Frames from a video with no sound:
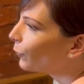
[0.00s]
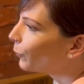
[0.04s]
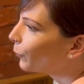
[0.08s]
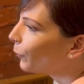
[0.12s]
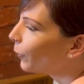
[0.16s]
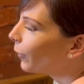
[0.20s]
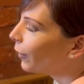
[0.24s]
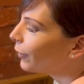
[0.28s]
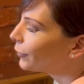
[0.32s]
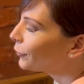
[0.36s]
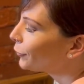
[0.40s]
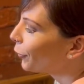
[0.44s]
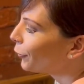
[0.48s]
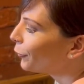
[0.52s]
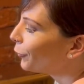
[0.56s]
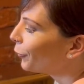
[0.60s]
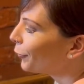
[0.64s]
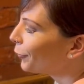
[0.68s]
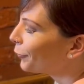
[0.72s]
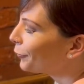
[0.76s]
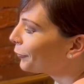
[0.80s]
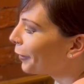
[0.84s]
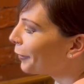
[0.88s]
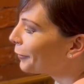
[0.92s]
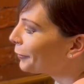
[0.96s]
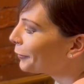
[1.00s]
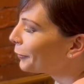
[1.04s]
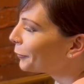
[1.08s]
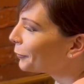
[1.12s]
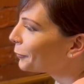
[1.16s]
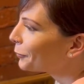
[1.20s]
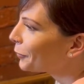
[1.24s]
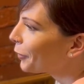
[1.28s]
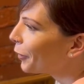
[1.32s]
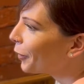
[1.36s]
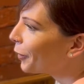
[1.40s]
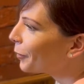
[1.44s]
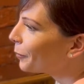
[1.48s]
well, I don't know the technical
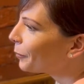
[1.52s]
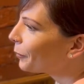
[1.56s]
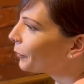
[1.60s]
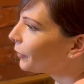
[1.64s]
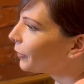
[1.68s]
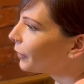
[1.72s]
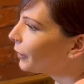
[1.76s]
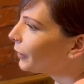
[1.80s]
terms,